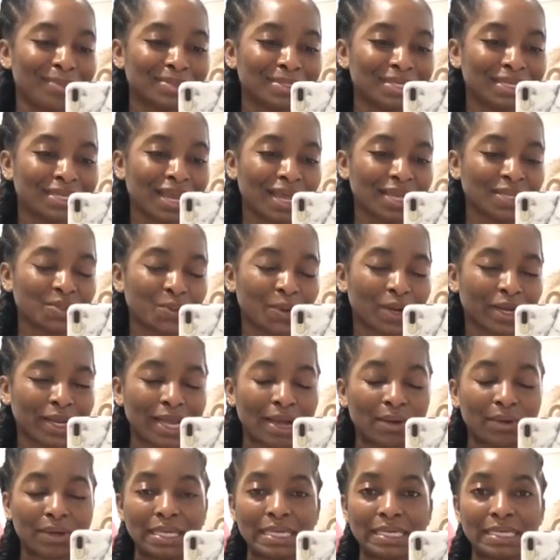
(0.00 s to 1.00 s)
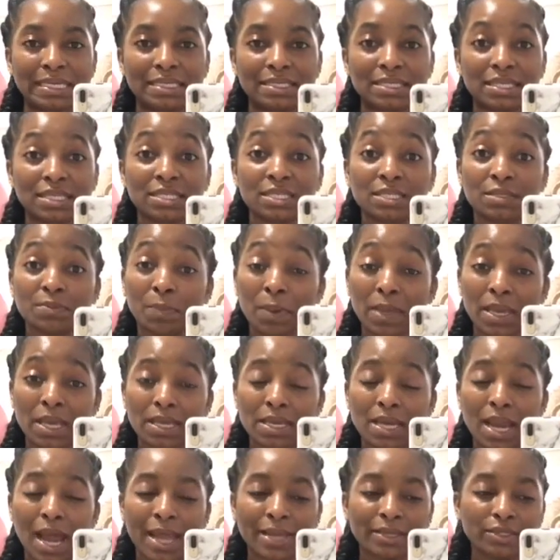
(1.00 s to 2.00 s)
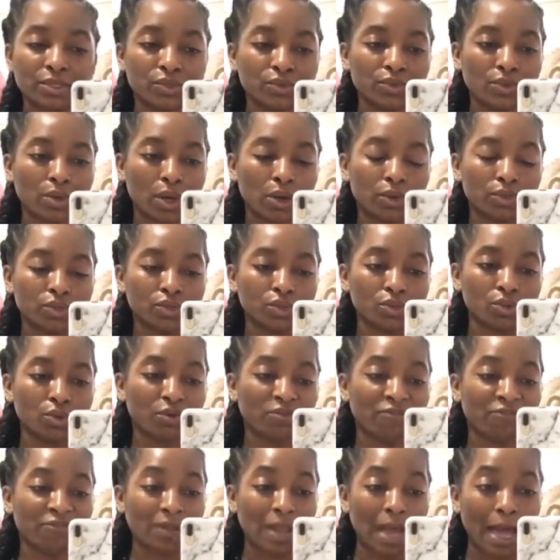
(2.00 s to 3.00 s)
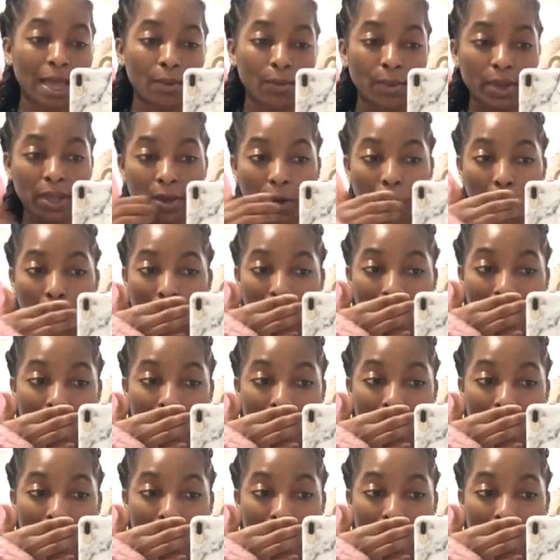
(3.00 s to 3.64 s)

Today's workout is spin. I do go to Flywheel